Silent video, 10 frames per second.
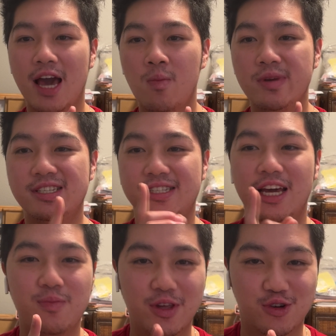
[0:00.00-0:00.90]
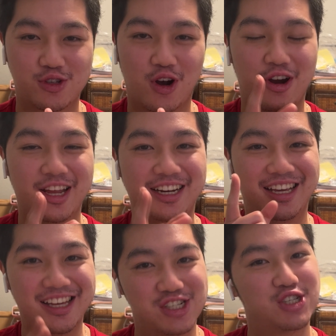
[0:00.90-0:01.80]
many centimeters are in
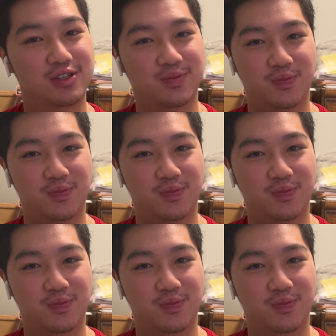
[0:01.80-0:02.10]
an inch?